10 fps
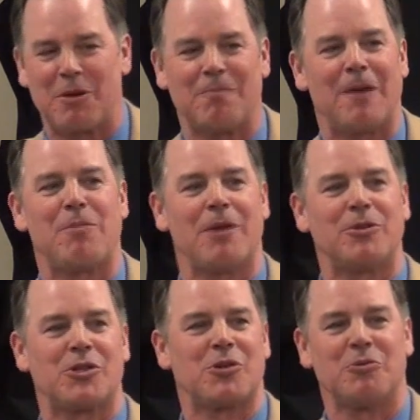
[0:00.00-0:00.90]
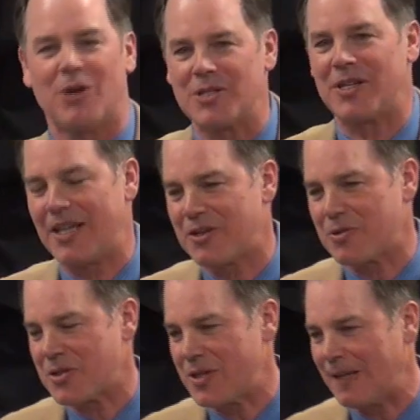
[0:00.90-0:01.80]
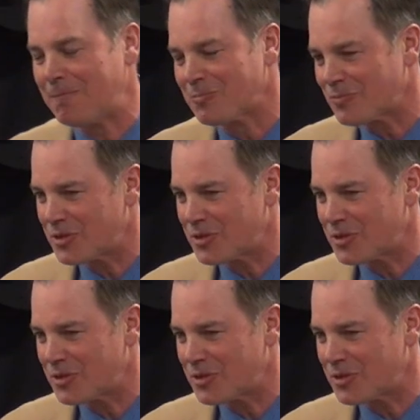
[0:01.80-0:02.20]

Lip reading: but my publisher wasn't interested.